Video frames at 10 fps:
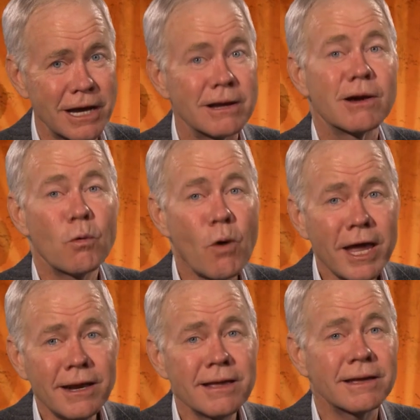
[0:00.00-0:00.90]
that
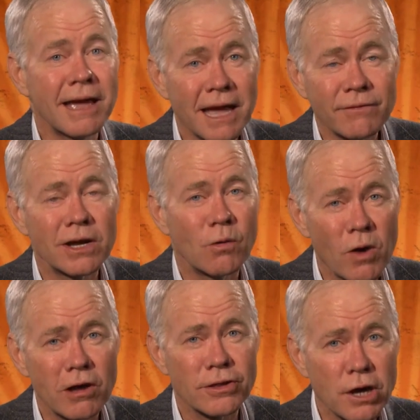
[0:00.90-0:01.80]
waiting and having a
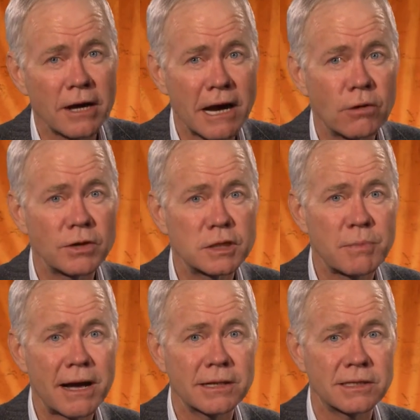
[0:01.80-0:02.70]
well-thought-out
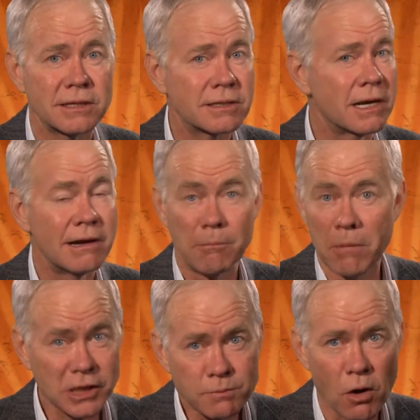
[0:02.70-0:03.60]
response is
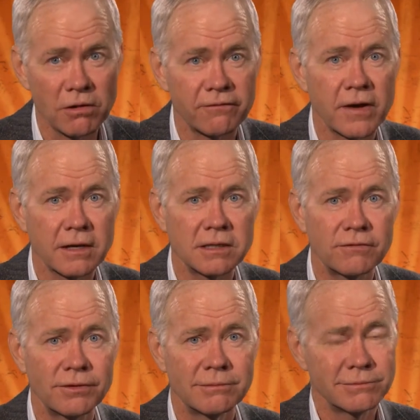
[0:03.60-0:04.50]
much more
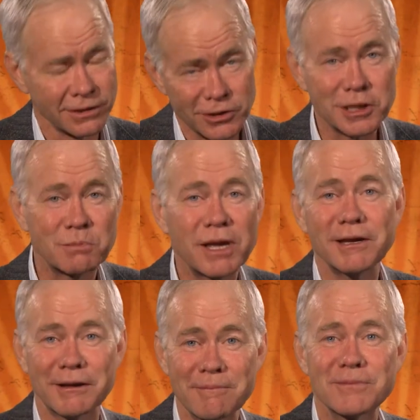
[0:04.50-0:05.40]
effective than just
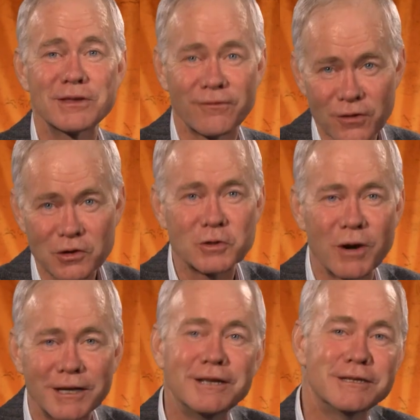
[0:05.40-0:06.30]
being the first
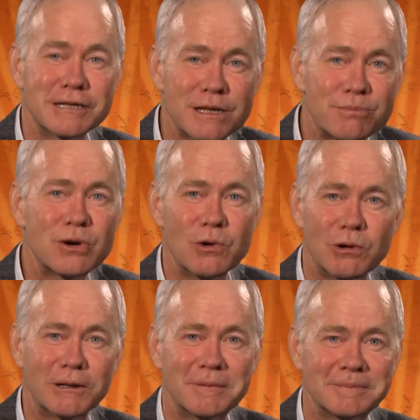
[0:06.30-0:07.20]
one into the pool.